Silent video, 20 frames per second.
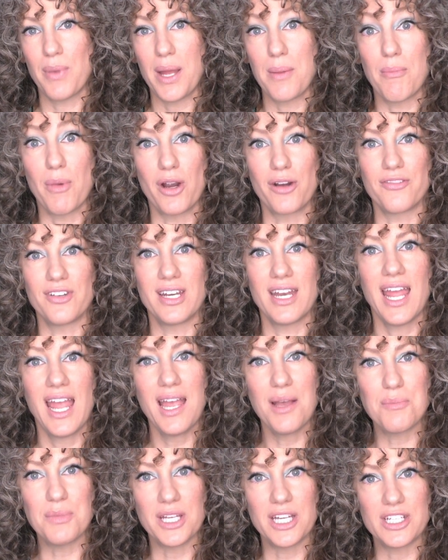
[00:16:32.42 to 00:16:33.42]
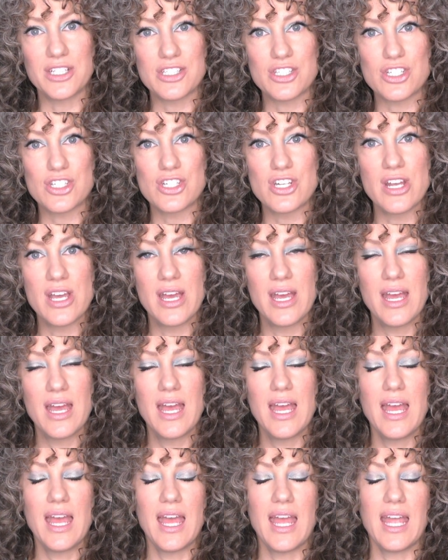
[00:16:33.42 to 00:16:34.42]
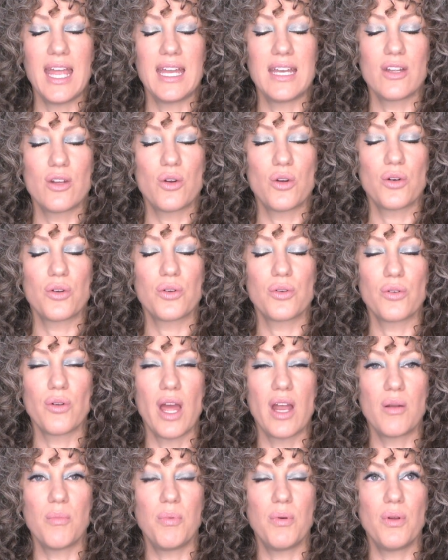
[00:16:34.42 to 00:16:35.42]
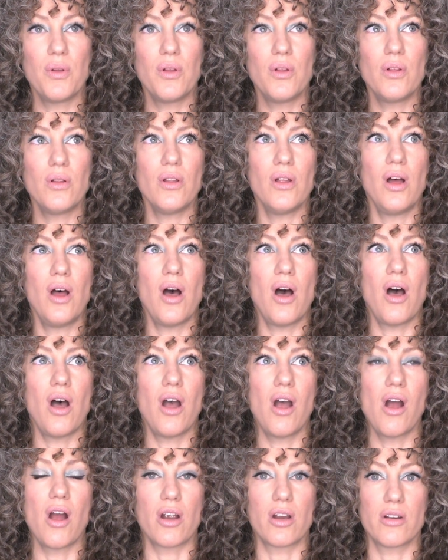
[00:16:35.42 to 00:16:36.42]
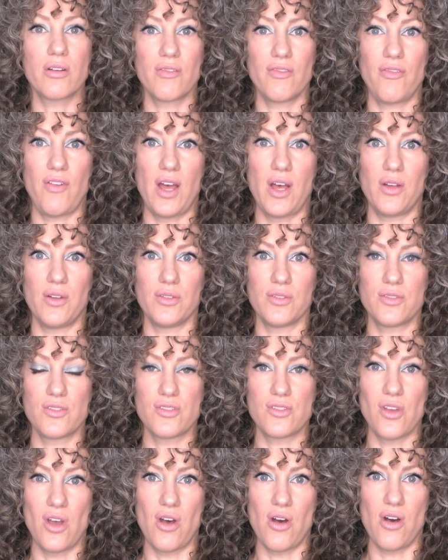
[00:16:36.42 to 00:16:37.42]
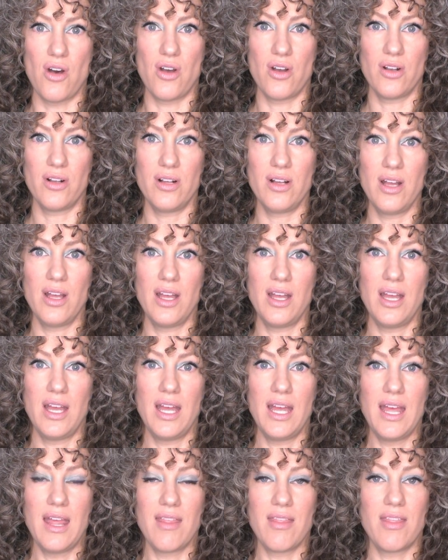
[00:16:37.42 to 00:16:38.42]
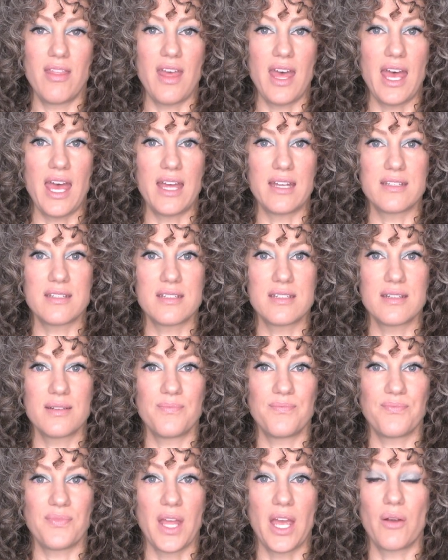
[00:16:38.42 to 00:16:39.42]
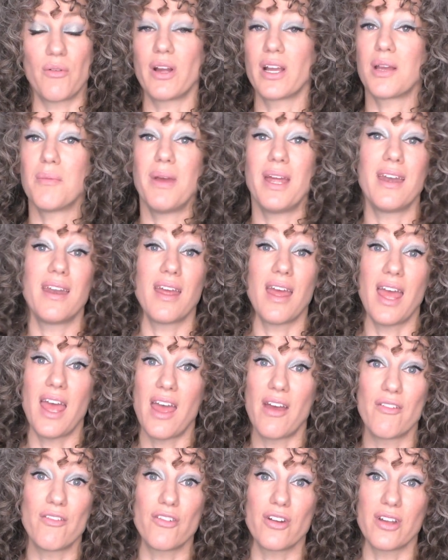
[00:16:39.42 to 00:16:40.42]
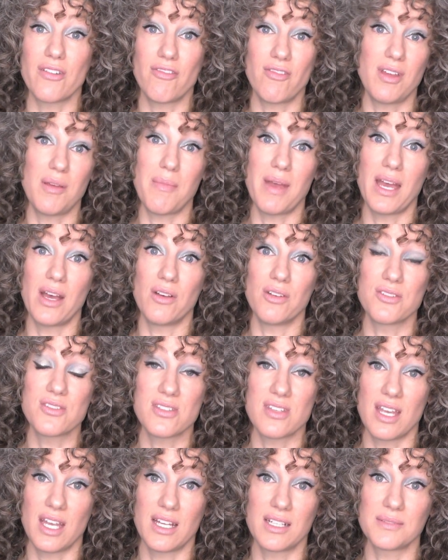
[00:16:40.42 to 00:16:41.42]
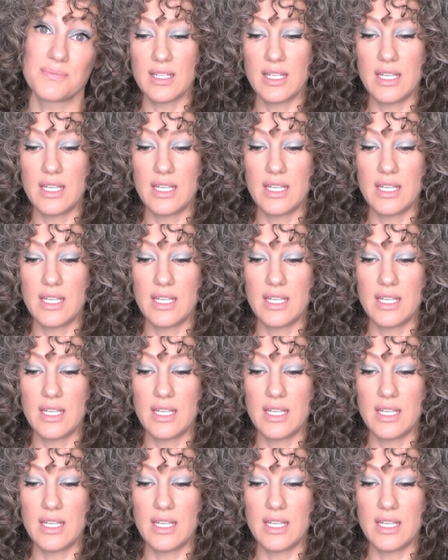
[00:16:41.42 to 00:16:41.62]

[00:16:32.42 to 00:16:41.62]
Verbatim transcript: by Marvin Hamlisch incredible, heartfelt song that I recommend every female sing.